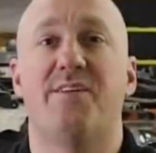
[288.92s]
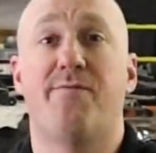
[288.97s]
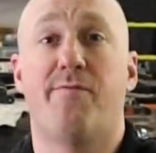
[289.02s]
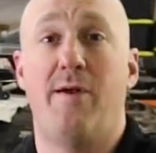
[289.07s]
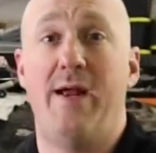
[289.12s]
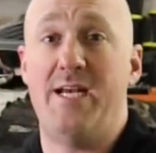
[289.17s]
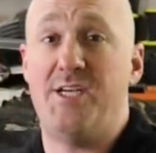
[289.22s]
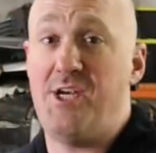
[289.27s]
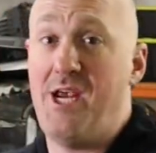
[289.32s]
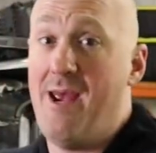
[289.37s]
this
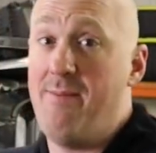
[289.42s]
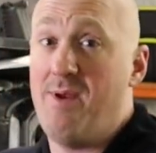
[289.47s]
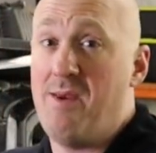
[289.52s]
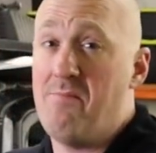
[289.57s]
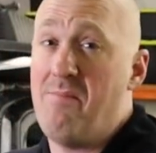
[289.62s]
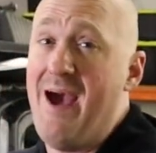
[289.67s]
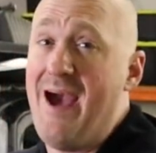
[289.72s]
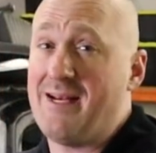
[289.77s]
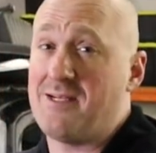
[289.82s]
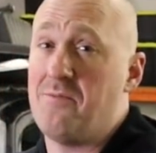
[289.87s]
fresh Hemi
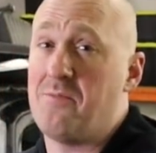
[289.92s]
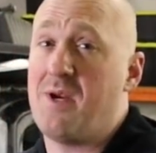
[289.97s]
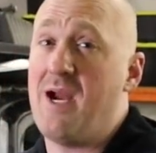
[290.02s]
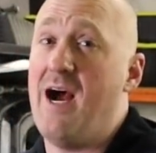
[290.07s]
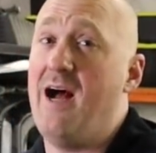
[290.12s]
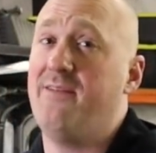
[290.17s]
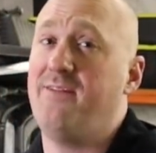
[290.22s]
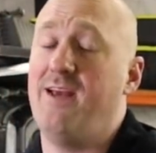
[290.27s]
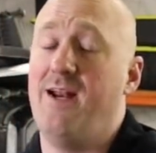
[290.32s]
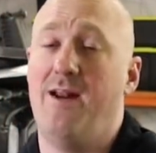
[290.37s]
Magnum
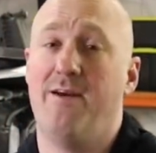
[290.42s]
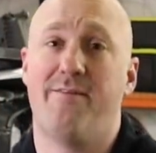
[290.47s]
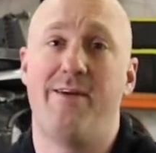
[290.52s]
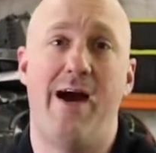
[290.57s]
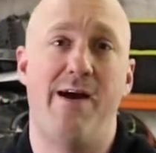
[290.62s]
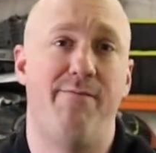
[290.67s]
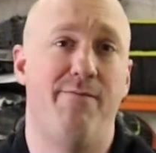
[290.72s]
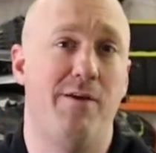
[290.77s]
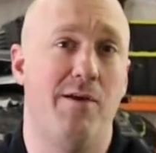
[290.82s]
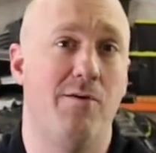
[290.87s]
content I've
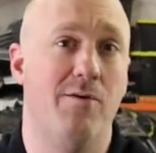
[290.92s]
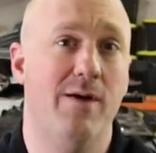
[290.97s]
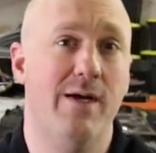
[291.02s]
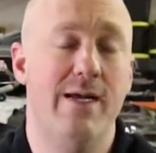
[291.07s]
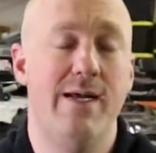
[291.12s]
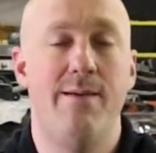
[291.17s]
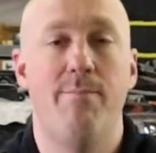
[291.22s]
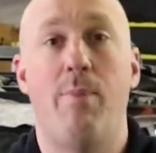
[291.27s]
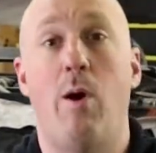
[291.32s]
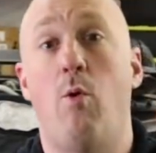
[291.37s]
got for you.
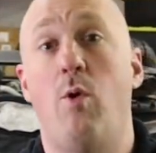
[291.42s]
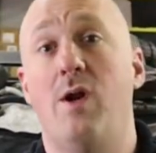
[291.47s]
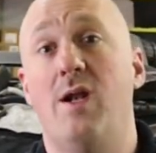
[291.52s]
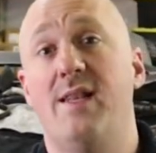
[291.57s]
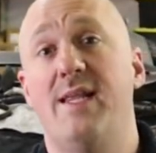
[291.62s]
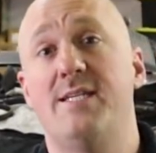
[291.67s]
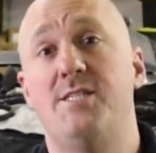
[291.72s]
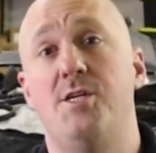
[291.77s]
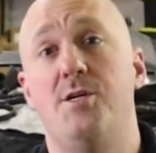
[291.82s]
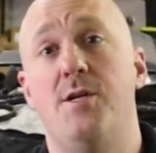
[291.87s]
But I want to
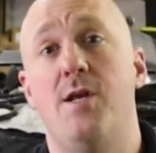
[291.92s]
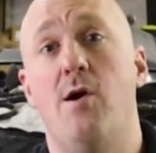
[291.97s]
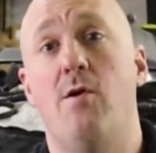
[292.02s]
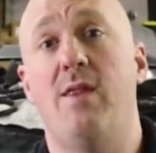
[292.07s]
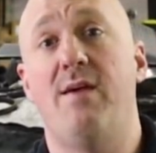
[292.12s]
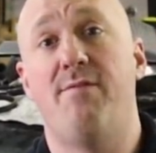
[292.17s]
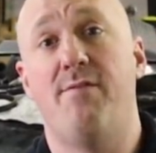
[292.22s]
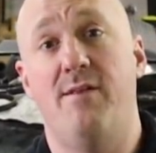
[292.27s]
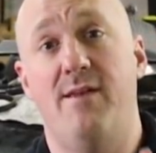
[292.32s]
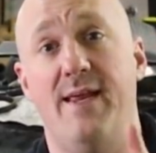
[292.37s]
let you know
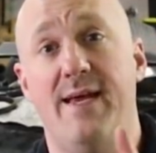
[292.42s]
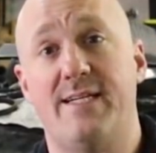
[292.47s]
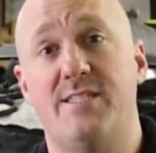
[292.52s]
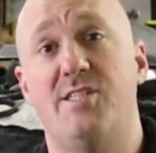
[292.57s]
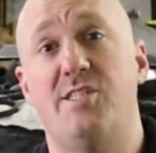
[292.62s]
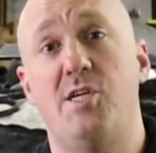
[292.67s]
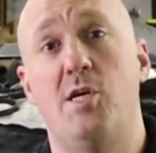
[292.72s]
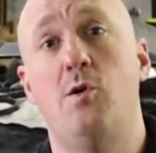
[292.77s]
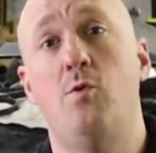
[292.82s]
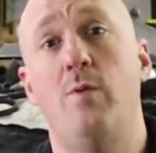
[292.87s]
that for the
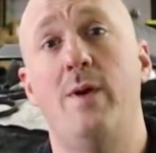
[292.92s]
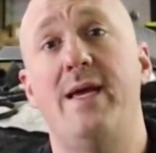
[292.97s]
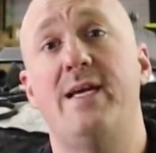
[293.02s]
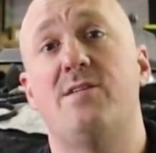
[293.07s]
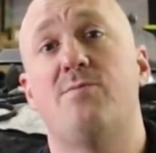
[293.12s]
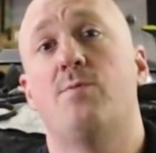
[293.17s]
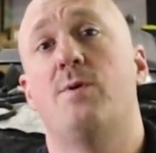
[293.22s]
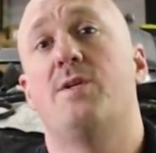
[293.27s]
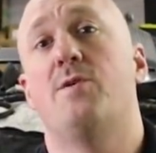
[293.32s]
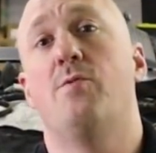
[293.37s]
next 2
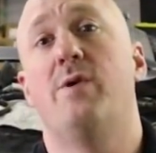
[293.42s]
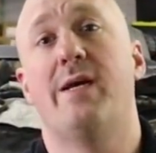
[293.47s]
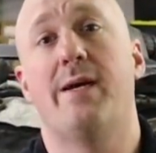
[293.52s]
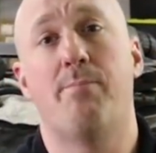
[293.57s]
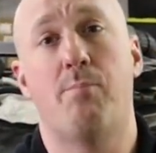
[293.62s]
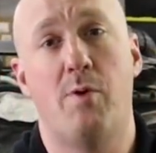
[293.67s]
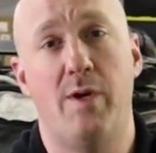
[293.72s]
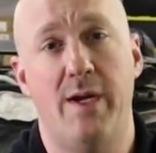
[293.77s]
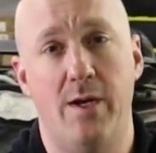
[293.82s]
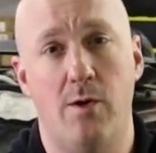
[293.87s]
weeks, we're doing a
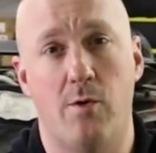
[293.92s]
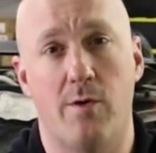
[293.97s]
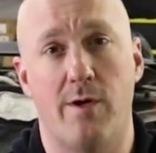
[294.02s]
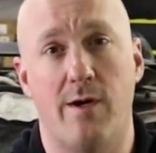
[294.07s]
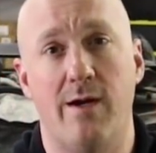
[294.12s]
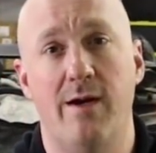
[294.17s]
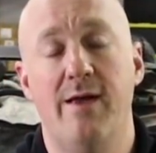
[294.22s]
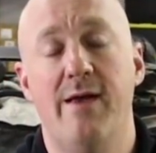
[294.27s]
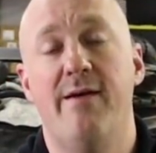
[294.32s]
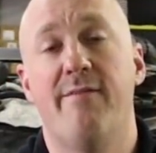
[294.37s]

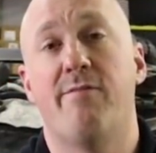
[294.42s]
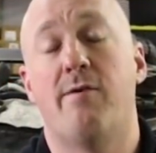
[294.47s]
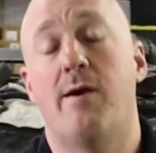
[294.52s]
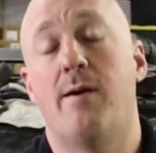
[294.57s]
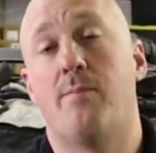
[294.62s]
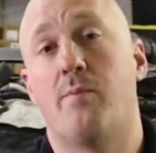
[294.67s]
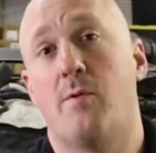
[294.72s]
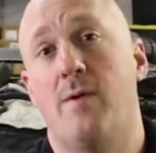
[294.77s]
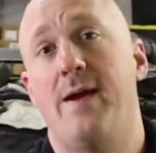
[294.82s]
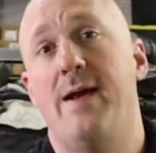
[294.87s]
pre-order for
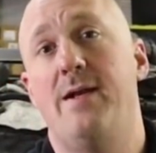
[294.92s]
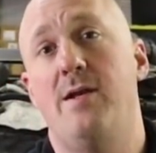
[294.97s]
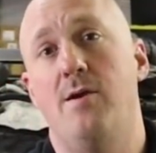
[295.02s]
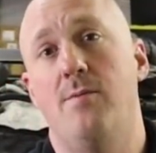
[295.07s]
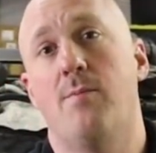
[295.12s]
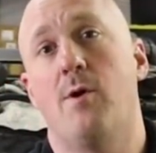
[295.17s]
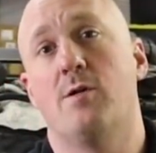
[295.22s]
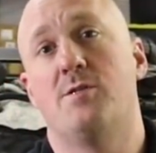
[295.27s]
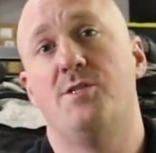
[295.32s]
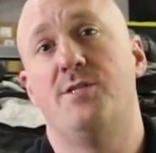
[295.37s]
our brand new
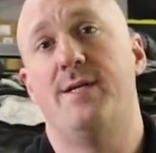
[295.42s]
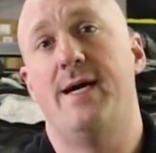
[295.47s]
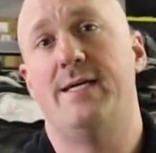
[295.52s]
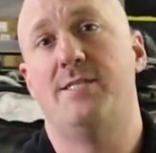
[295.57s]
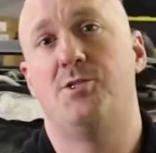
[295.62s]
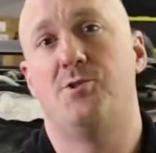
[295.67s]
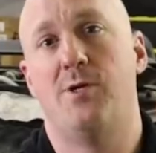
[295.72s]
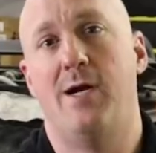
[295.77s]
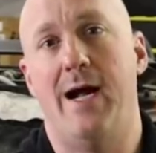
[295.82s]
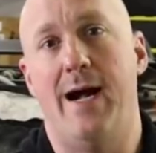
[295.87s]

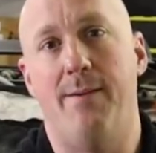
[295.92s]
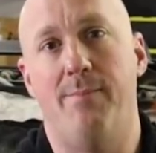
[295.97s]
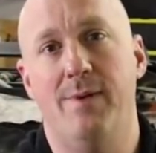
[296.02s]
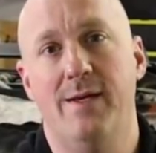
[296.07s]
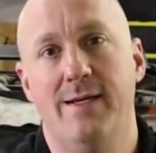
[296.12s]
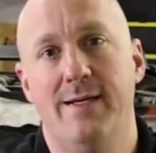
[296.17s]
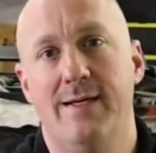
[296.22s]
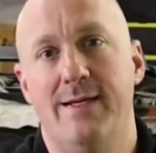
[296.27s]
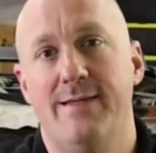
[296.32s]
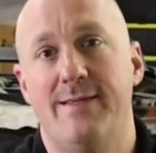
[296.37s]
merchandise drop.
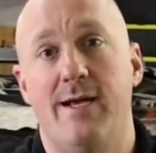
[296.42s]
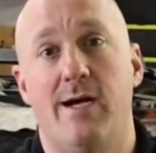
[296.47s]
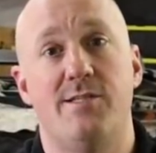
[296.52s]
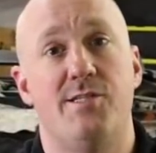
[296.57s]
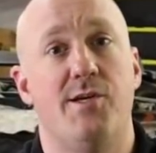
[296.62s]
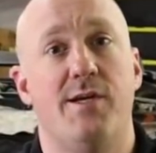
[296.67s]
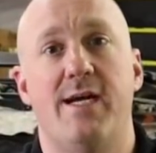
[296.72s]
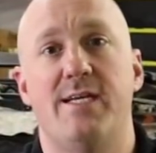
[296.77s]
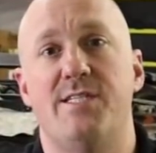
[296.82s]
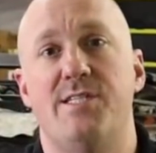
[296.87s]
Now, as
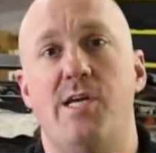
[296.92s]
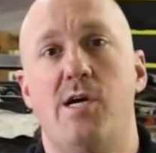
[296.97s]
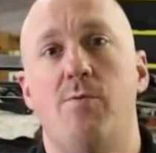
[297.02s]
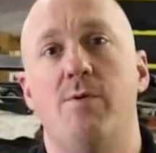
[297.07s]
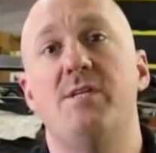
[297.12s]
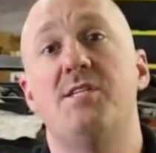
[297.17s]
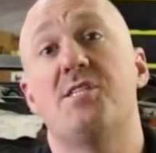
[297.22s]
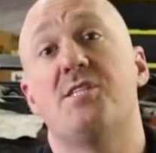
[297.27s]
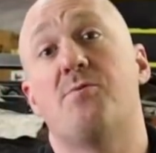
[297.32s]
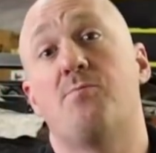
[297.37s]
you guys know,
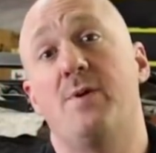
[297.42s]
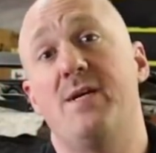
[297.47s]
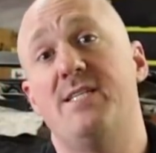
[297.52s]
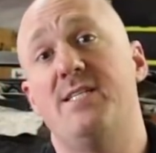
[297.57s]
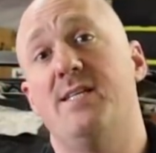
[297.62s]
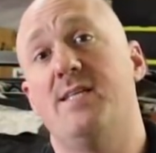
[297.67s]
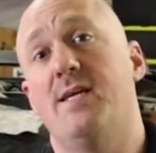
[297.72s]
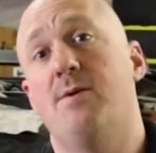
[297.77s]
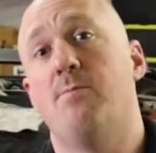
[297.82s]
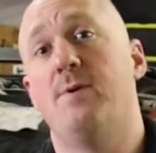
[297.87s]
we just
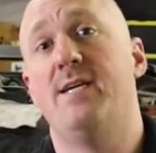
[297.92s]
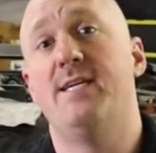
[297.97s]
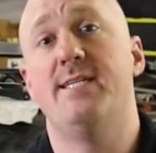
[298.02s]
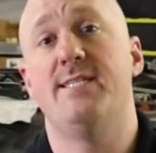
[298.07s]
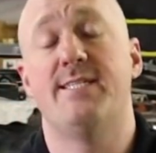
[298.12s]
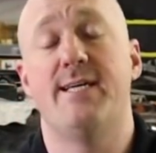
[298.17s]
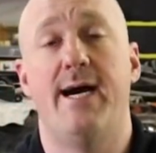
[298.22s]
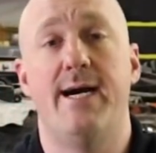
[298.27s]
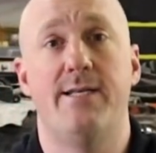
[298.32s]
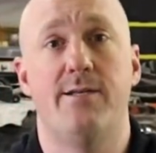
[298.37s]
recently
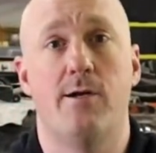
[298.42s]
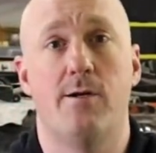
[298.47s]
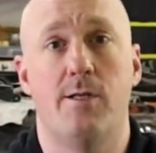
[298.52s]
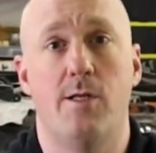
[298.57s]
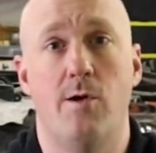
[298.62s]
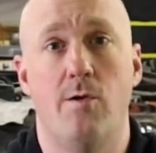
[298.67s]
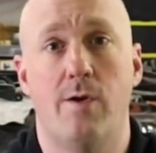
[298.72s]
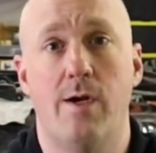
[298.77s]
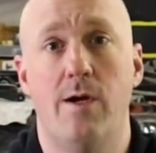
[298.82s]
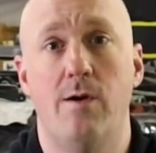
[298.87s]
redesigned our
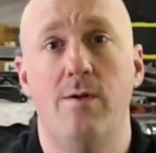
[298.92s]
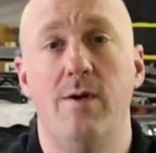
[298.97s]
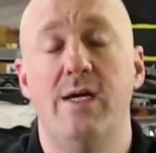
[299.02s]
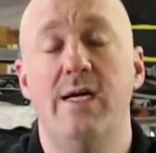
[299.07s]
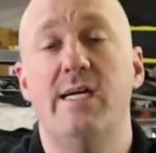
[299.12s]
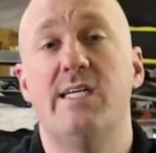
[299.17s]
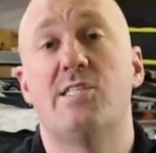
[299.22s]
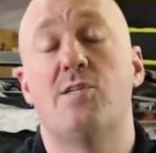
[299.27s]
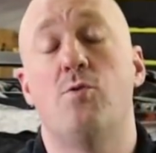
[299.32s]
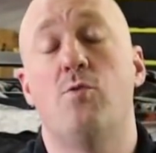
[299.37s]
logo,
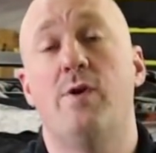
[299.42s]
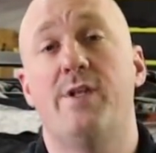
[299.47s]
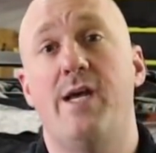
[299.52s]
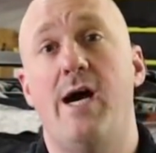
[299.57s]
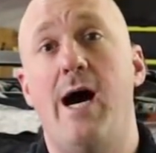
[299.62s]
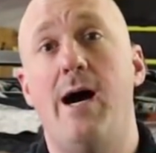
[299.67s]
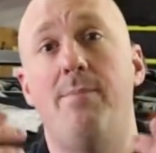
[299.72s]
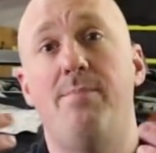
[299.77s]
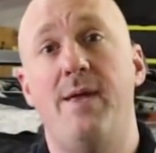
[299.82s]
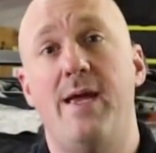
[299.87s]
so we
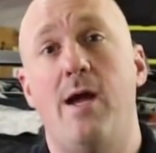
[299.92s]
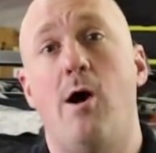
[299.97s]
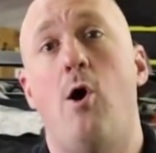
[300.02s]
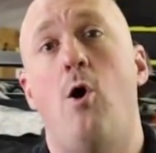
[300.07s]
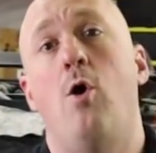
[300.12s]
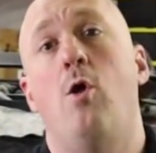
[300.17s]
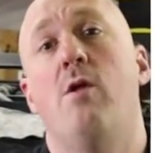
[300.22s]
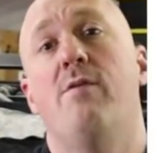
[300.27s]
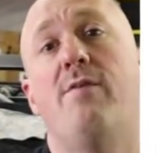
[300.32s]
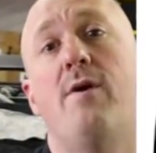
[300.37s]
wanted to update
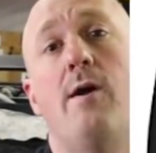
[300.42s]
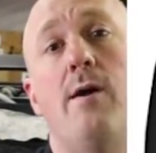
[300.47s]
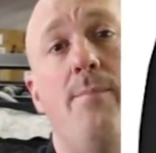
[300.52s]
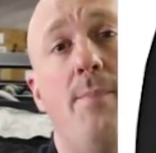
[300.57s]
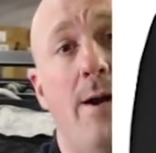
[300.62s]
all of our